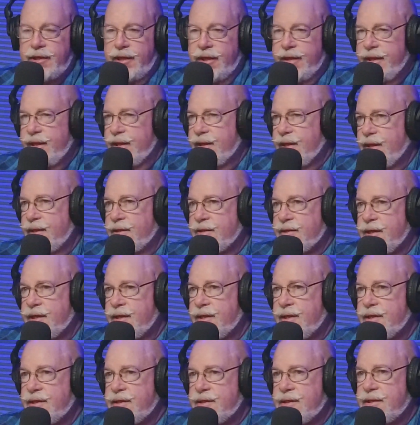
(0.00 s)
I think they
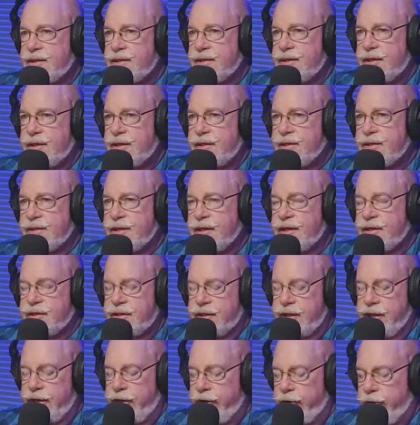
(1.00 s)
said this is the
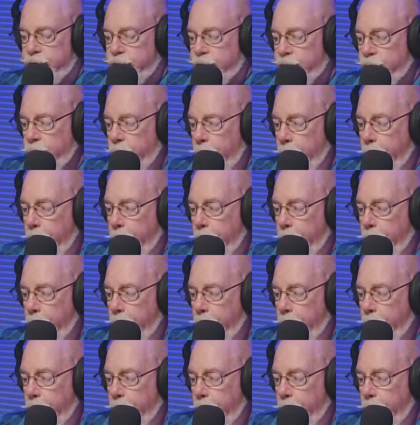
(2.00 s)
6th year